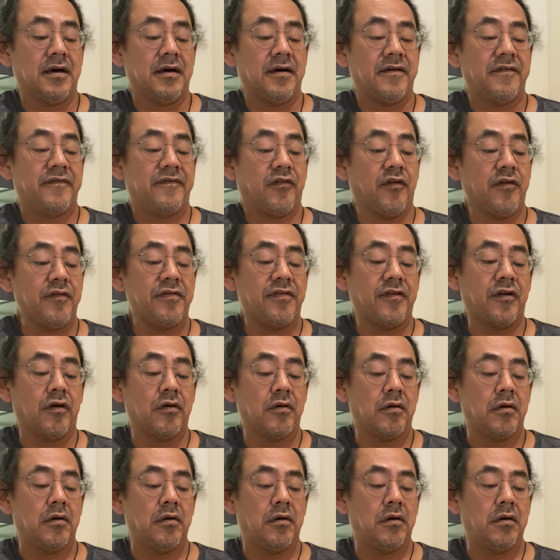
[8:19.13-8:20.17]
4th note
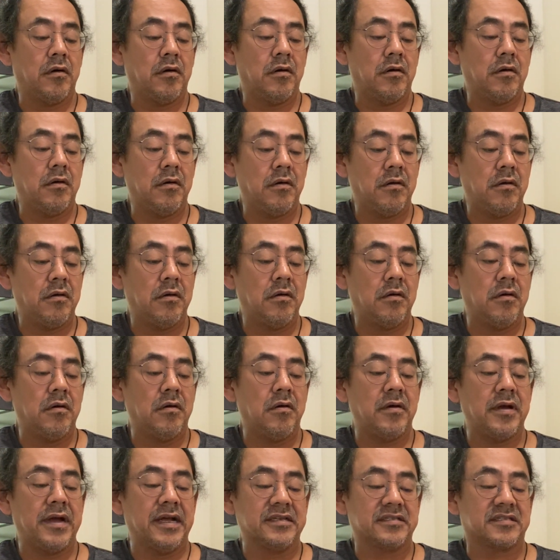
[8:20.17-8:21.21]

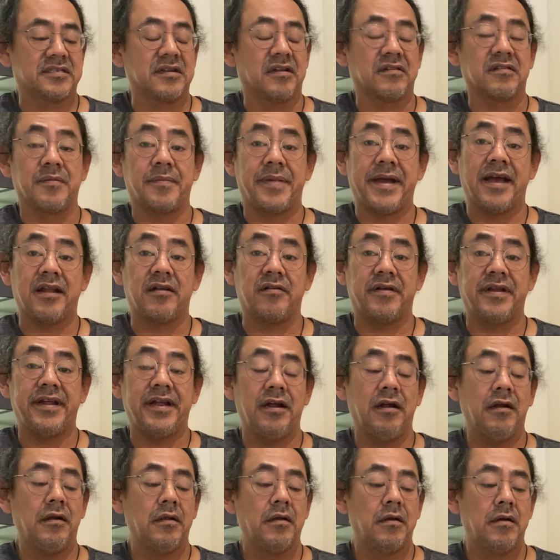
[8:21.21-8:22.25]
and start the pattern
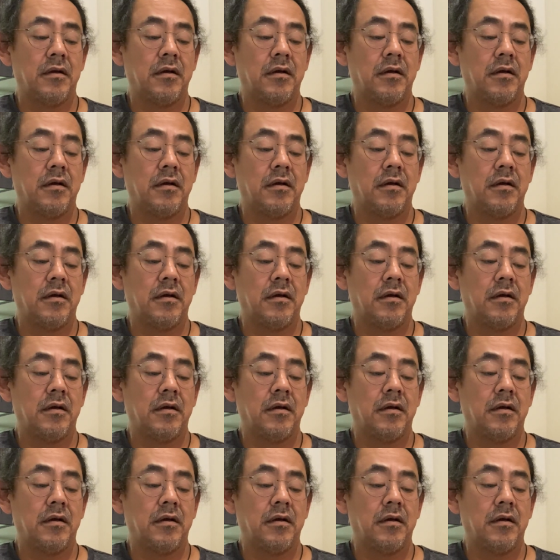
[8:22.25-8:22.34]
here,